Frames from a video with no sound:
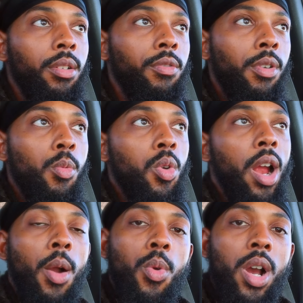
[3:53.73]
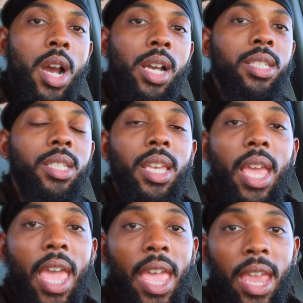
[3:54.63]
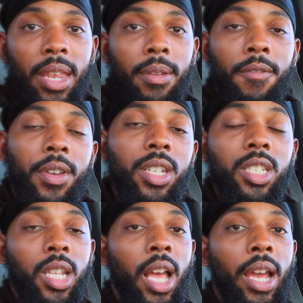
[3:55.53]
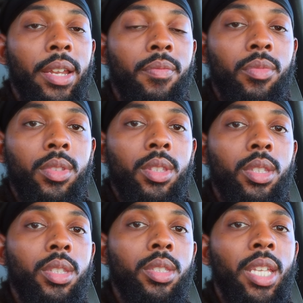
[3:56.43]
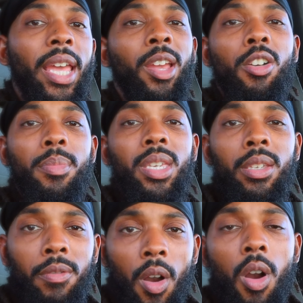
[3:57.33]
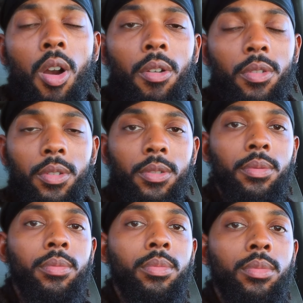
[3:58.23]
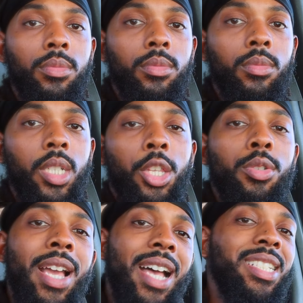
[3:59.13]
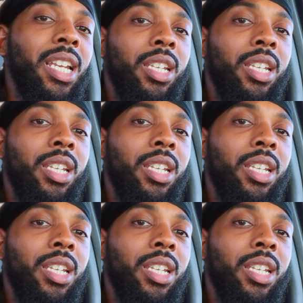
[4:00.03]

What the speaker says: from where I was and the finish line that helped me evolve. And you guys got